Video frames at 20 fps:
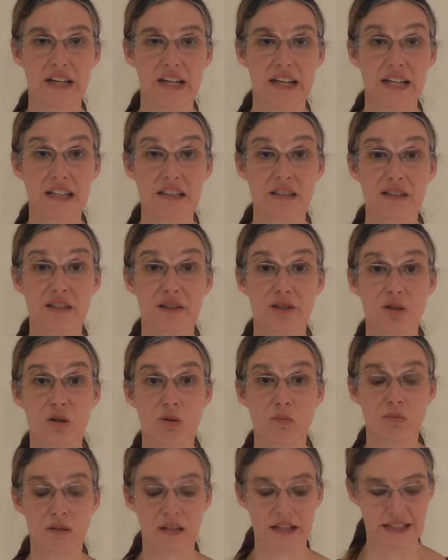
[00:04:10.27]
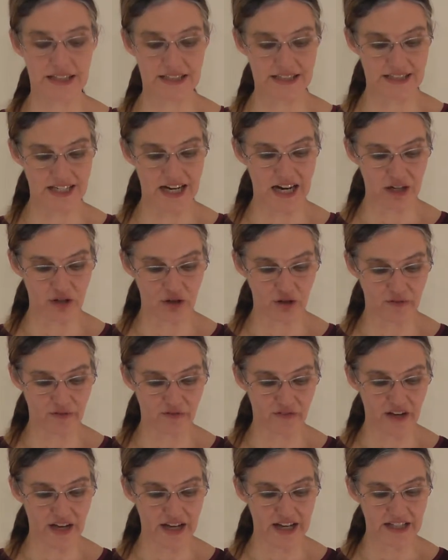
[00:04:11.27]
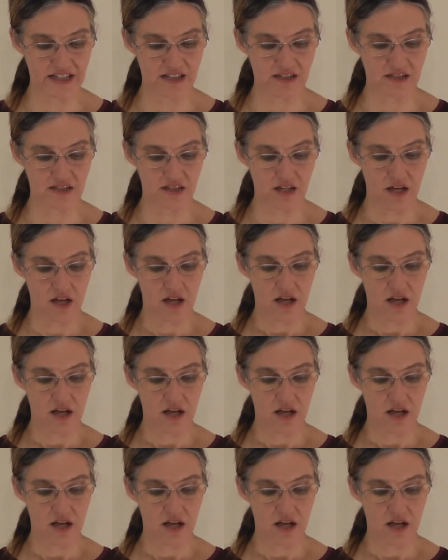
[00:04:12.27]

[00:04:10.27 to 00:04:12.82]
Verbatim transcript: he is the complete sacrifice